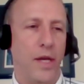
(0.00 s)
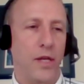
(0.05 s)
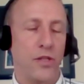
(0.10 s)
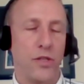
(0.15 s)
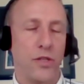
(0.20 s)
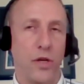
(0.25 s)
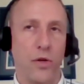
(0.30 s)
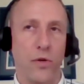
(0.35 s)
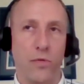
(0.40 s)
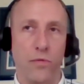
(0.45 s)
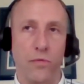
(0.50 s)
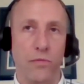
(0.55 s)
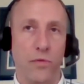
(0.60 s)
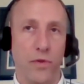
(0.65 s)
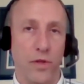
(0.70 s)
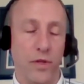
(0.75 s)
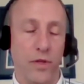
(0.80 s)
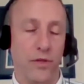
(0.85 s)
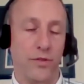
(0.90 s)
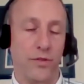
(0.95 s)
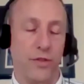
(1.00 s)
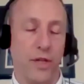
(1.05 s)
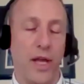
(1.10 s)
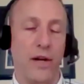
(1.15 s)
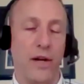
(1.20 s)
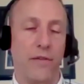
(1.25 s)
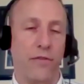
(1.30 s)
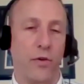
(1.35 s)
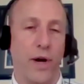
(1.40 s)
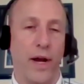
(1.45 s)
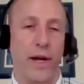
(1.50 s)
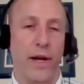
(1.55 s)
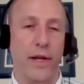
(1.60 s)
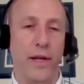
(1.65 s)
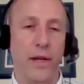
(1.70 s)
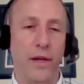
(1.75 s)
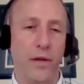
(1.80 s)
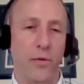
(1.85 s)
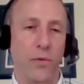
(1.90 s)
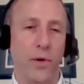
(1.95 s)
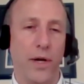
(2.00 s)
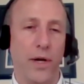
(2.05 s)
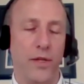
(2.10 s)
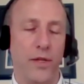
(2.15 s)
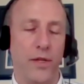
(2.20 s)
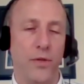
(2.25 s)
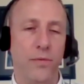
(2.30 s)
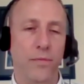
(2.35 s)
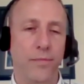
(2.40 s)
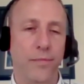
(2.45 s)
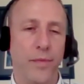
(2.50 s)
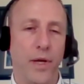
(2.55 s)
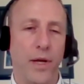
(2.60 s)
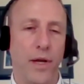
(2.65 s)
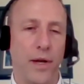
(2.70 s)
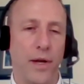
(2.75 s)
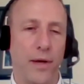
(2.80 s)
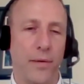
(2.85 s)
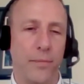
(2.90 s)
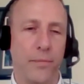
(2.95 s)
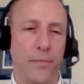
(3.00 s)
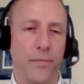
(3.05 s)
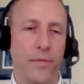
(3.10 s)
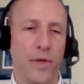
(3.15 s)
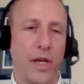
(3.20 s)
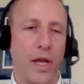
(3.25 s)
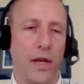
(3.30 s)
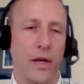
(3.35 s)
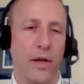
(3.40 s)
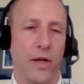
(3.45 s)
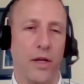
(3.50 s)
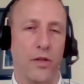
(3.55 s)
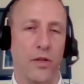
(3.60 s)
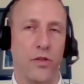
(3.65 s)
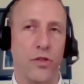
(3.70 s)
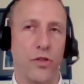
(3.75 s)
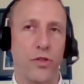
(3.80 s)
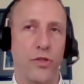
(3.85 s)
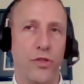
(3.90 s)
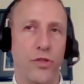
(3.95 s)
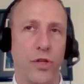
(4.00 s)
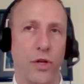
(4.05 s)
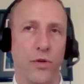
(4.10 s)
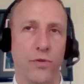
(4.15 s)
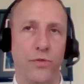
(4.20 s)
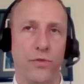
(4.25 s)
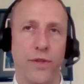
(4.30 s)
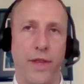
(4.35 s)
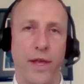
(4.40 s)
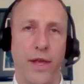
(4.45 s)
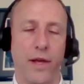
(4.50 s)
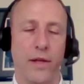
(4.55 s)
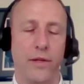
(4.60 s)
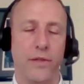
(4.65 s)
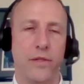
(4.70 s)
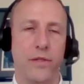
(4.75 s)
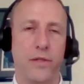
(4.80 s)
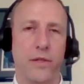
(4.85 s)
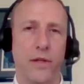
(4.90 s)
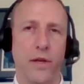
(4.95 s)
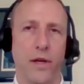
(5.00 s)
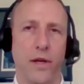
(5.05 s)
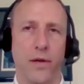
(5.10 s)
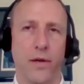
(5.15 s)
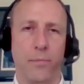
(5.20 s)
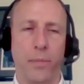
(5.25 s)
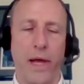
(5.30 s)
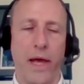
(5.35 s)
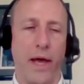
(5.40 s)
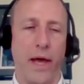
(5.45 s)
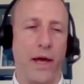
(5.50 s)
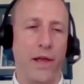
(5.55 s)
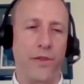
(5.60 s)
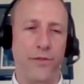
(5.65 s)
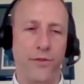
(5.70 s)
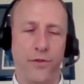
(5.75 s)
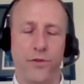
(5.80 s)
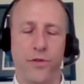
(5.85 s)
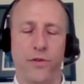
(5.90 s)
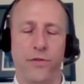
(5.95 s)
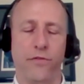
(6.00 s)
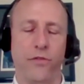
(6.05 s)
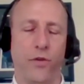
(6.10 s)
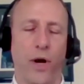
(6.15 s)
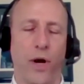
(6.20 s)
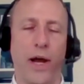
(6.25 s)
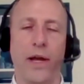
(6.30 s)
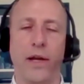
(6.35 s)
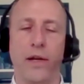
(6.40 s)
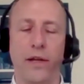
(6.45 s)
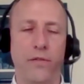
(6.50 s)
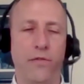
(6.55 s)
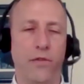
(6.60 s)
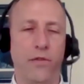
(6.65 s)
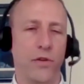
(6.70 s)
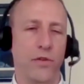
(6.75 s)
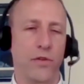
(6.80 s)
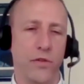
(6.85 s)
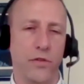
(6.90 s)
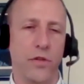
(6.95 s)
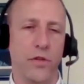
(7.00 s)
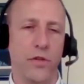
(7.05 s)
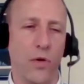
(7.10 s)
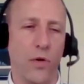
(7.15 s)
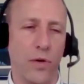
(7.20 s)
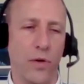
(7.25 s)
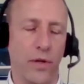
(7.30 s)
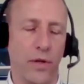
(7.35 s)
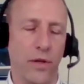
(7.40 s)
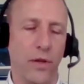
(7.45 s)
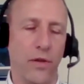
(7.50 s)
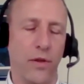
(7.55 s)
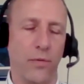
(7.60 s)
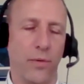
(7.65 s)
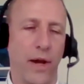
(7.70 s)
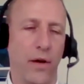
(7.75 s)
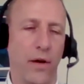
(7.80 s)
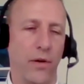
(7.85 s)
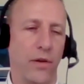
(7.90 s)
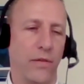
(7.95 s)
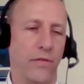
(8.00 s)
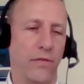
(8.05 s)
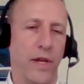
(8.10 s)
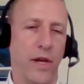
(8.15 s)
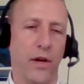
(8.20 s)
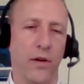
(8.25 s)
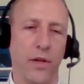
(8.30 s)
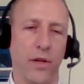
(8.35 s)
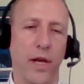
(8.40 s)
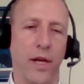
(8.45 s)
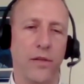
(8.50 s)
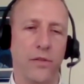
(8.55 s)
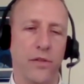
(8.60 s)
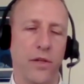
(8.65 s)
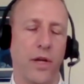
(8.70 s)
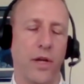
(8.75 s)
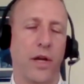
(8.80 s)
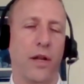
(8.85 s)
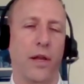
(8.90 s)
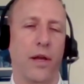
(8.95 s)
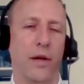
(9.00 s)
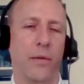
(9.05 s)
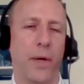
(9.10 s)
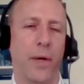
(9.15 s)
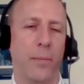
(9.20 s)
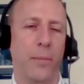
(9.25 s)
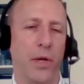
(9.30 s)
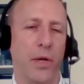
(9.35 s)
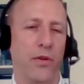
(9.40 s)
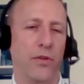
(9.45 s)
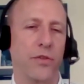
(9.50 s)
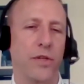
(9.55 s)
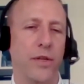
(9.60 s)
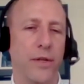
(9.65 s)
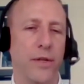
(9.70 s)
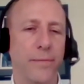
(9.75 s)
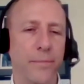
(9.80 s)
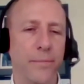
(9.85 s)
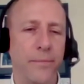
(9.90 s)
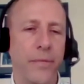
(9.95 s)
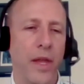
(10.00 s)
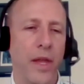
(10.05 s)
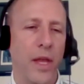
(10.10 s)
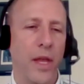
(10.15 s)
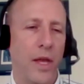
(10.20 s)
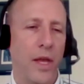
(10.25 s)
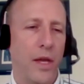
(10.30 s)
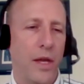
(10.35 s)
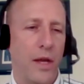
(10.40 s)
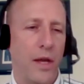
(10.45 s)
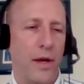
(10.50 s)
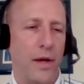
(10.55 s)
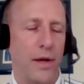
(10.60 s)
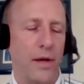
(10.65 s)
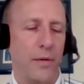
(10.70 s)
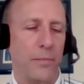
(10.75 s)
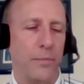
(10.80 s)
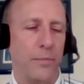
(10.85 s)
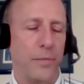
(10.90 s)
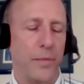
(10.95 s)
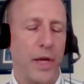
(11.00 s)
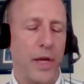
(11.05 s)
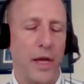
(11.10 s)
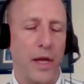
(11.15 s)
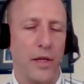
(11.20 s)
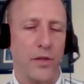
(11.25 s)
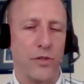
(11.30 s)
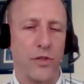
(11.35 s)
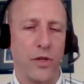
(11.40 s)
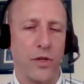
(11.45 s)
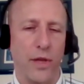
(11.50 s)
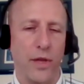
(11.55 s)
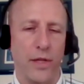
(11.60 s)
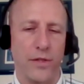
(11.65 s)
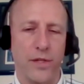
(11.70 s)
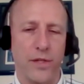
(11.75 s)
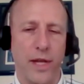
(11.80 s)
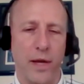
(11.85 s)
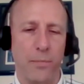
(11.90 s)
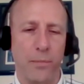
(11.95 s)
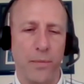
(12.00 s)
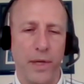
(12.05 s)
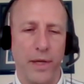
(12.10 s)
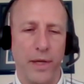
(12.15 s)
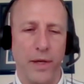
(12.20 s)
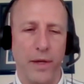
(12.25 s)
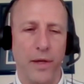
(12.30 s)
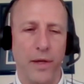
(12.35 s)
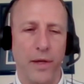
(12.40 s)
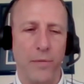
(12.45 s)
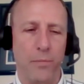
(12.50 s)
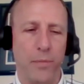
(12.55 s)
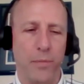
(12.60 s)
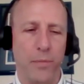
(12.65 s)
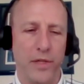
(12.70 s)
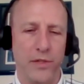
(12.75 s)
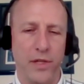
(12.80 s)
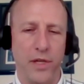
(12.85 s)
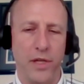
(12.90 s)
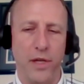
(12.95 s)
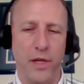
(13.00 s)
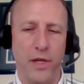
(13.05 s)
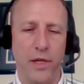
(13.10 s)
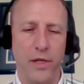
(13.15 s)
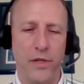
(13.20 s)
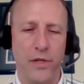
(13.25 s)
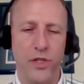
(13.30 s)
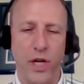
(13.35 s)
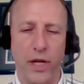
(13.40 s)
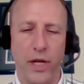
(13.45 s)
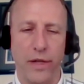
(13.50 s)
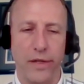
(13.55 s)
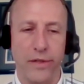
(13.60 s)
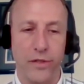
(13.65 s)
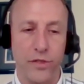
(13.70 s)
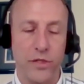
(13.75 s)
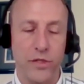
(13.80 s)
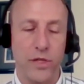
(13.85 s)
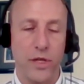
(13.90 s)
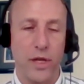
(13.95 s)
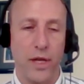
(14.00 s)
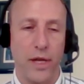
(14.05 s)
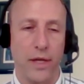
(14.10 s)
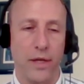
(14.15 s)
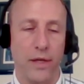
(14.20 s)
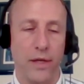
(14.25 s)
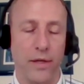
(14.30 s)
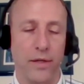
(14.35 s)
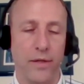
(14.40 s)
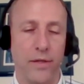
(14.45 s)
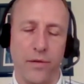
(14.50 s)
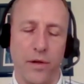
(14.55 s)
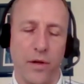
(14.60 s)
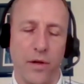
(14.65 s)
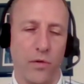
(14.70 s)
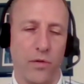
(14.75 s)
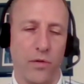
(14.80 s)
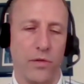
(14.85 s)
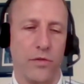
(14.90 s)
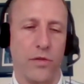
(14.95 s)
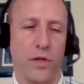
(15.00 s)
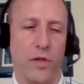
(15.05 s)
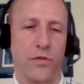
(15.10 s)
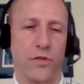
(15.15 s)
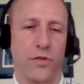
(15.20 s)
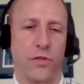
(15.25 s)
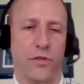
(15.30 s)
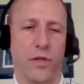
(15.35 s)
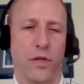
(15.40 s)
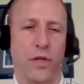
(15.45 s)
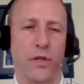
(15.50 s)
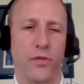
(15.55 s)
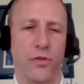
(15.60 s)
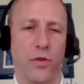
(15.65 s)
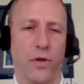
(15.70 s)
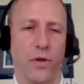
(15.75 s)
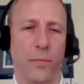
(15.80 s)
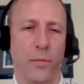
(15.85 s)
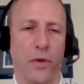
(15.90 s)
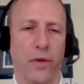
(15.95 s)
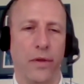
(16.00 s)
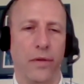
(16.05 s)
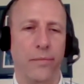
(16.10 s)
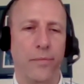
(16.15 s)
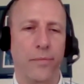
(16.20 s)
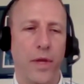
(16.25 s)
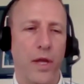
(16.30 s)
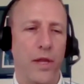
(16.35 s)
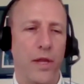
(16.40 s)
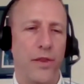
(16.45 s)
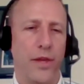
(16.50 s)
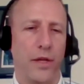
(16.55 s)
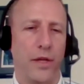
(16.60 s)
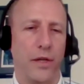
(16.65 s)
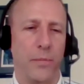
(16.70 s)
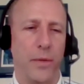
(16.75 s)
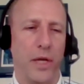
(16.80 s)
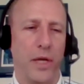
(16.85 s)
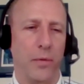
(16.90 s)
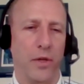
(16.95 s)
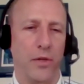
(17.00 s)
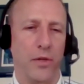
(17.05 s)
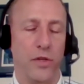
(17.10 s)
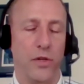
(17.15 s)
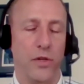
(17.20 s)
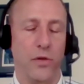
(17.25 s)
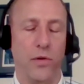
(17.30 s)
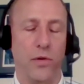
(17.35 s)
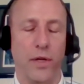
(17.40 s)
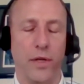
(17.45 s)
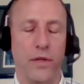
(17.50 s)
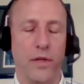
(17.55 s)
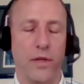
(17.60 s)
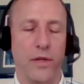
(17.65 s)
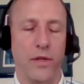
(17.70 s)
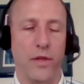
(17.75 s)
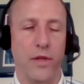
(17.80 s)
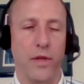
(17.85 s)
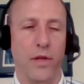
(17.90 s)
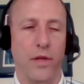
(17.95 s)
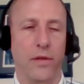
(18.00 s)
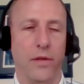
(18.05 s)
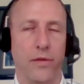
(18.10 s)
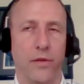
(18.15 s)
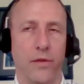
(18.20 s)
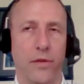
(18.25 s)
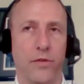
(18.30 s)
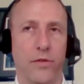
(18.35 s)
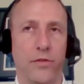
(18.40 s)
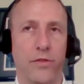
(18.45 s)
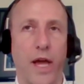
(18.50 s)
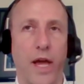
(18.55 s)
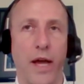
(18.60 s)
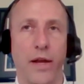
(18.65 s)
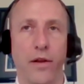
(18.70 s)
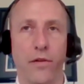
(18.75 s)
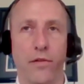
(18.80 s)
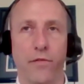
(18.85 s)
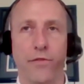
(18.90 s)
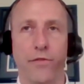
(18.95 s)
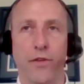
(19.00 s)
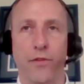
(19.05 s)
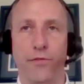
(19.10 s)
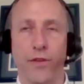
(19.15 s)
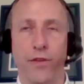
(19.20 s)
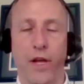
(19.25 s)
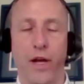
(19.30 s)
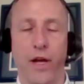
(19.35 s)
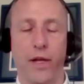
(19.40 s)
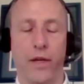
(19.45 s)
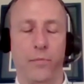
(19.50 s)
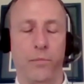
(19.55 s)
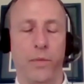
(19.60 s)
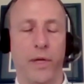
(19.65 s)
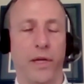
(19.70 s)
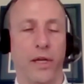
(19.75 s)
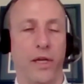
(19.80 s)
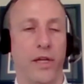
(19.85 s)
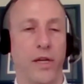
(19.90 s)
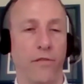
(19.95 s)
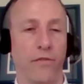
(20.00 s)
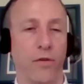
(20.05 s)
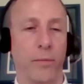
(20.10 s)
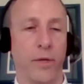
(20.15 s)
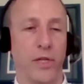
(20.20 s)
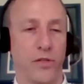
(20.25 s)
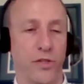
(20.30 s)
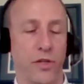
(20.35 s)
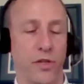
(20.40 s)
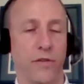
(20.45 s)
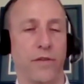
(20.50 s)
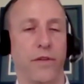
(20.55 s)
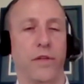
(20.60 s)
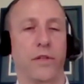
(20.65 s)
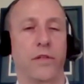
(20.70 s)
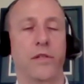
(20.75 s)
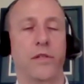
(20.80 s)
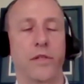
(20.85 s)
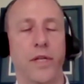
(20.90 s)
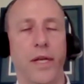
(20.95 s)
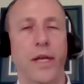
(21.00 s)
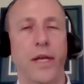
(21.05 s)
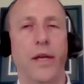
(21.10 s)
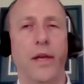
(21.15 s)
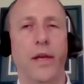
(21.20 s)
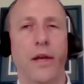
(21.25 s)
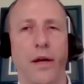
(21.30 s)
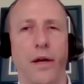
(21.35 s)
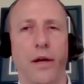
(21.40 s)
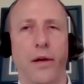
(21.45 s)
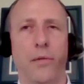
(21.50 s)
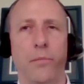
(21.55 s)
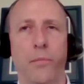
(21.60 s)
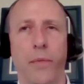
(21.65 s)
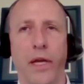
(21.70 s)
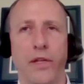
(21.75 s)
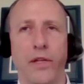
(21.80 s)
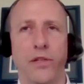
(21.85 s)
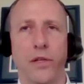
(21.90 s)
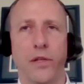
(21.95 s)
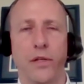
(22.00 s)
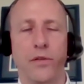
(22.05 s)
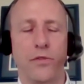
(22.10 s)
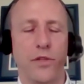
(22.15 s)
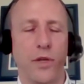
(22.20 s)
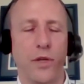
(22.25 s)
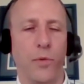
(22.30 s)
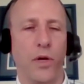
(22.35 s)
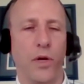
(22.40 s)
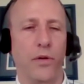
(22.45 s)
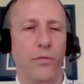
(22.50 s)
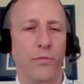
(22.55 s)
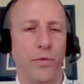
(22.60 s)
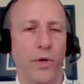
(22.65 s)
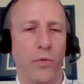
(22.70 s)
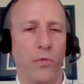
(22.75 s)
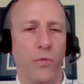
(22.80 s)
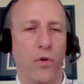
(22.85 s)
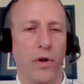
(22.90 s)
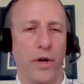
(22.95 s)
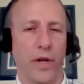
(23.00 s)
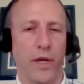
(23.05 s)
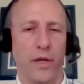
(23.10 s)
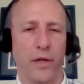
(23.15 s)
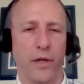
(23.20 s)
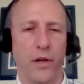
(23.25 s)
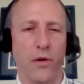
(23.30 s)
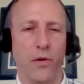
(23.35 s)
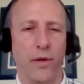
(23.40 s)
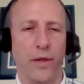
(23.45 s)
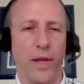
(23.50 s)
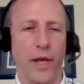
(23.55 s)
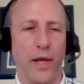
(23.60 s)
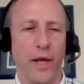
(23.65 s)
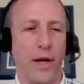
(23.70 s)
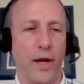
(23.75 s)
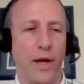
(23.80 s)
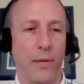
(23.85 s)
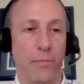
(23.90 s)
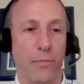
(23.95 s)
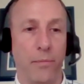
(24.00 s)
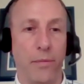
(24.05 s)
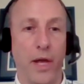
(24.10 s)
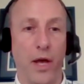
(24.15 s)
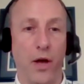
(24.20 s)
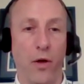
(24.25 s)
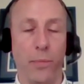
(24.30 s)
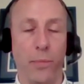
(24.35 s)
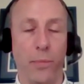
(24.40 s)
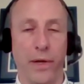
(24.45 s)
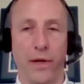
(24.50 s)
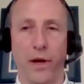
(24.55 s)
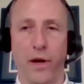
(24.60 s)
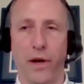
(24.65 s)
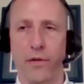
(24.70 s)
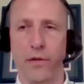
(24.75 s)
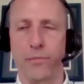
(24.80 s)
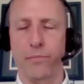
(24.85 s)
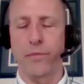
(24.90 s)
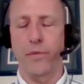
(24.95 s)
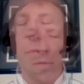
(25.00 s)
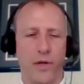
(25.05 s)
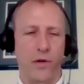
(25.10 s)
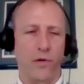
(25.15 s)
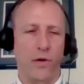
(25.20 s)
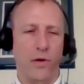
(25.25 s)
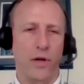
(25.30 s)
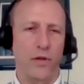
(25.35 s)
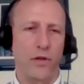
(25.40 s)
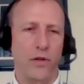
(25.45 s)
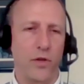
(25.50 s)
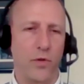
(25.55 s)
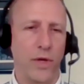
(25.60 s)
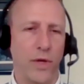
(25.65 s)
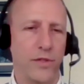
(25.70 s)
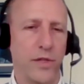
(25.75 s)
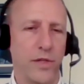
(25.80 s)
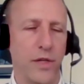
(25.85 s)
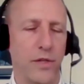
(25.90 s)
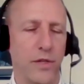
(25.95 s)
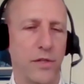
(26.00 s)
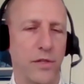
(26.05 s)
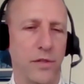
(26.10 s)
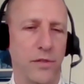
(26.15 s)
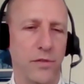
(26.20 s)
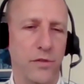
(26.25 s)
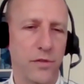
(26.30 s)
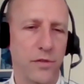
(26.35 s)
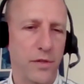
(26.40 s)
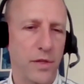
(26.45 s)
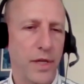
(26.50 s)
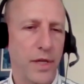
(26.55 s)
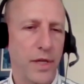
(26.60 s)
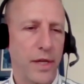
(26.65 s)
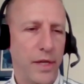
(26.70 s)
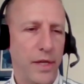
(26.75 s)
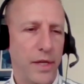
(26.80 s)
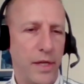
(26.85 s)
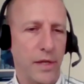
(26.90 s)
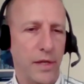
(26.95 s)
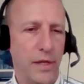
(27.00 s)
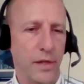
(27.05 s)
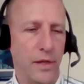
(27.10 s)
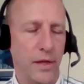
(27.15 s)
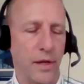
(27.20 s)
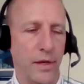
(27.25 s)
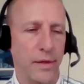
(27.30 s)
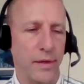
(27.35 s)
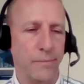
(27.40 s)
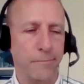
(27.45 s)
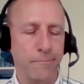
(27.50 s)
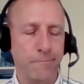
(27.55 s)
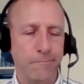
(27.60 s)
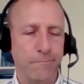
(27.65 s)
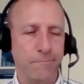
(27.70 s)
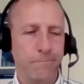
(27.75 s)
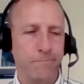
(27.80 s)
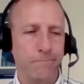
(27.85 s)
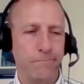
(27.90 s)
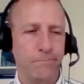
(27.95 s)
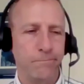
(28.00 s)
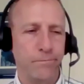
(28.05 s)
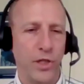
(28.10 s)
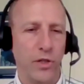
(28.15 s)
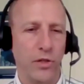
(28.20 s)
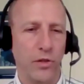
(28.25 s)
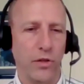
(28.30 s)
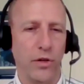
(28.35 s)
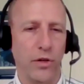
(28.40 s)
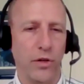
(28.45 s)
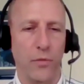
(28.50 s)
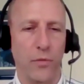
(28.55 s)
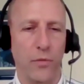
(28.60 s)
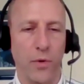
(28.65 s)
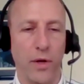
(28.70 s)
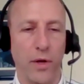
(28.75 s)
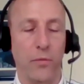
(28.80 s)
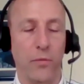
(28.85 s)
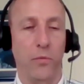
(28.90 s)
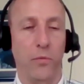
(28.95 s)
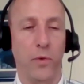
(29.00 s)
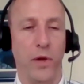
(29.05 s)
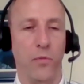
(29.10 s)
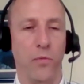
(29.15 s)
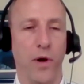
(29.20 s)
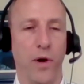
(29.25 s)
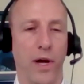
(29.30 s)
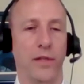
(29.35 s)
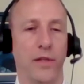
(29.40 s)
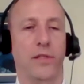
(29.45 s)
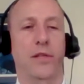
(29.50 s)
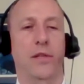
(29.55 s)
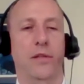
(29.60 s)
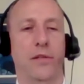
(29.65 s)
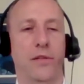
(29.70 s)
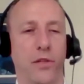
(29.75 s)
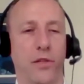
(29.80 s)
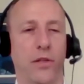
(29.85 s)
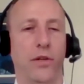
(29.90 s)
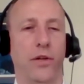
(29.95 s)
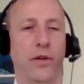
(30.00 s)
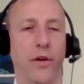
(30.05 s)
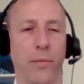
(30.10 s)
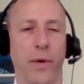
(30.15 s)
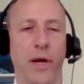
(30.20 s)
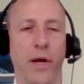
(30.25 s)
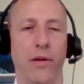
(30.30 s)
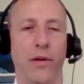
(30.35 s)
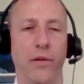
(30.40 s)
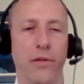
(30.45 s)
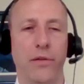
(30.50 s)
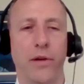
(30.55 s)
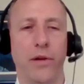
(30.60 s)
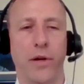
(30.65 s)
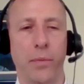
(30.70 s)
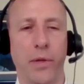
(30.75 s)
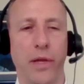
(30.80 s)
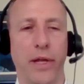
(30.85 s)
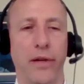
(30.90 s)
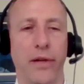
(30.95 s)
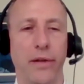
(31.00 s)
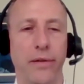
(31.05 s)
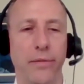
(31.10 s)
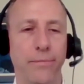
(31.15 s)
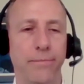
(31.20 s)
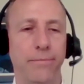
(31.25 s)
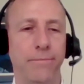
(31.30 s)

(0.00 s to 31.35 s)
So there's a lot of variety in what I do, um, kind of shows that uh, path to variety versus going the route of the airlines like a lot of my peers did. Yeah. Um, and so that's kept me busy, challenged, and, you know, it's it's just an enjoyable thing to be able to do. It, it, the, the side of the flying being government service uh, makes it somewhat rewarding, knowing that mm-hmm. I'm helping our, you know, our U S citizens in, uh, you know, learning what we want to learn about our planet.